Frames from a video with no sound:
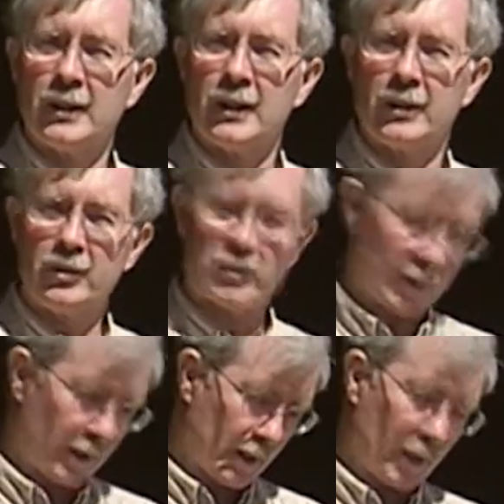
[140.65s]
and usually
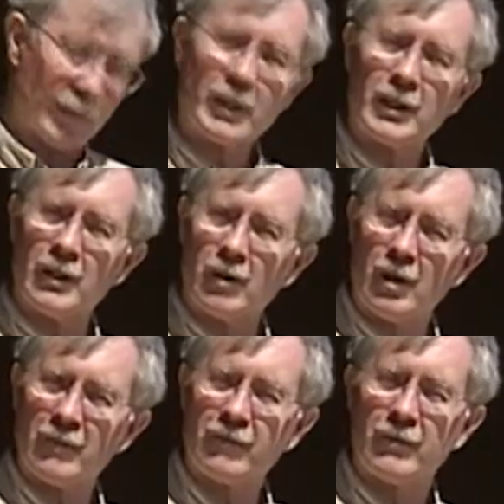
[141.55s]
then I will cut
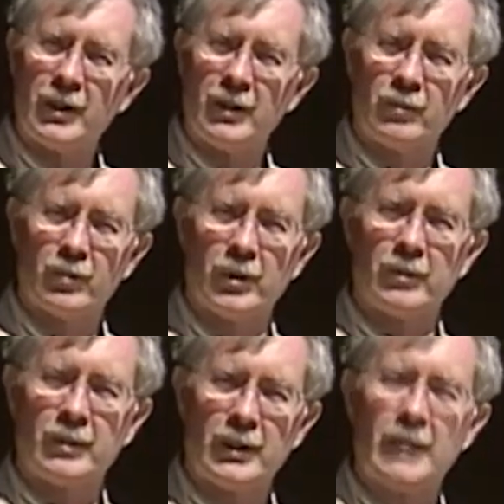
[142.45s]
off the
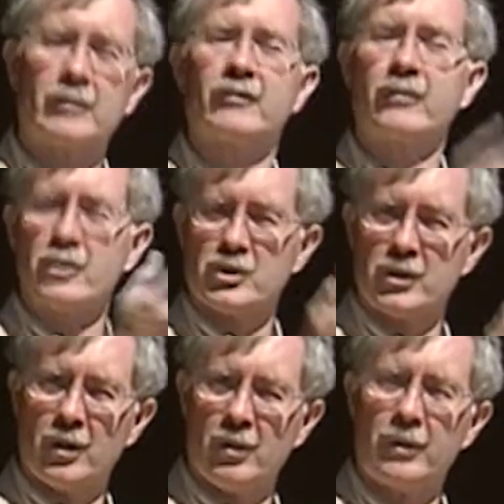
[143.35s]
root at the first
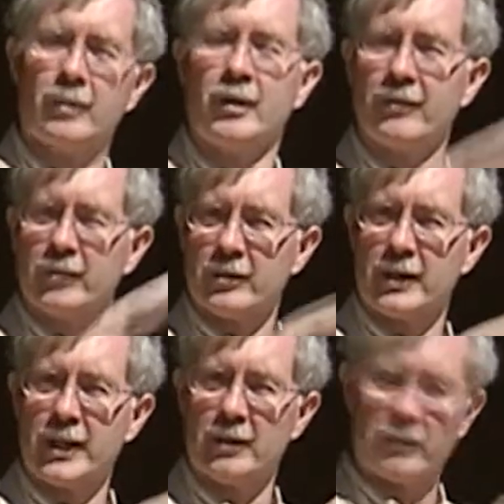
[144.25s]
node above the
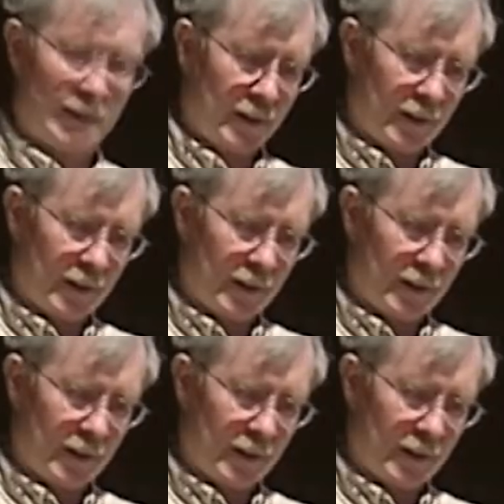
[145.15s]
ground